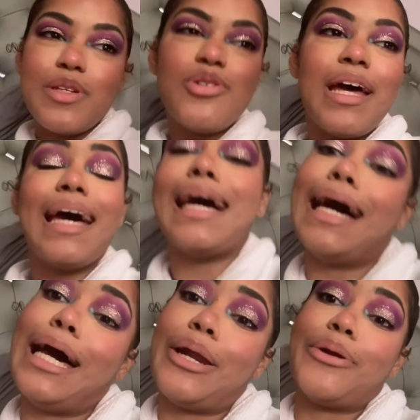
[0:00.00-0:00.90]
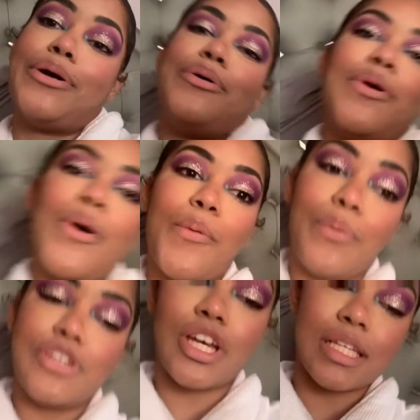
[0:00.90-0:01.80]
do that. I don't know.
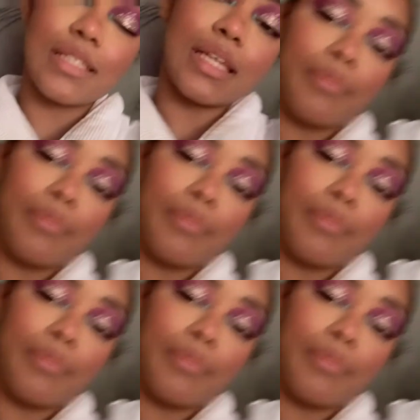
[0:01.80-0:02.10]
We shall see.